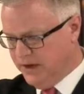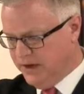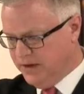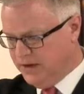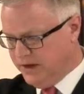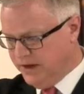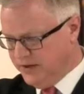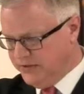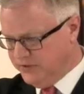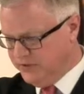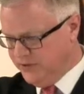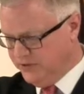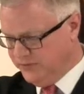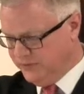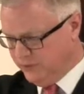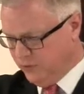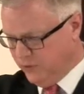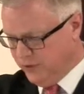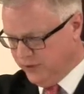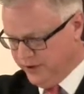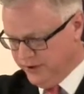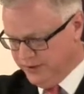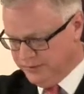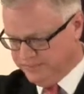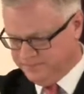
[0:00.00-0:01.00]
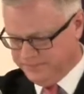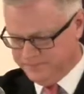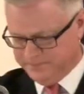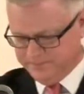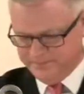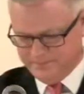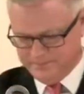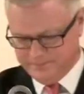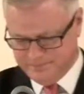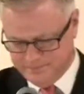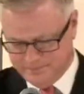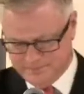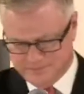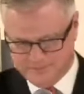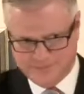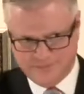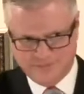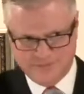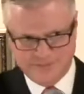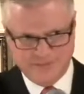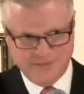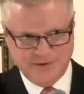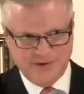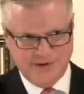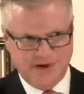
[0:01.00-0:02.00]
In 1940,
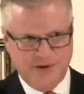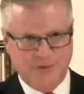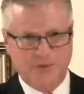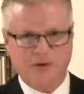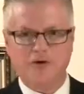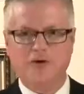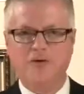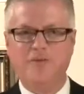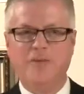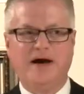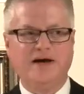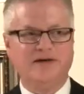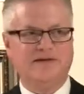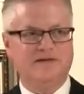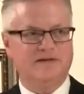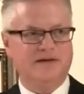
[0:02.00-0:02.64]
I want to go back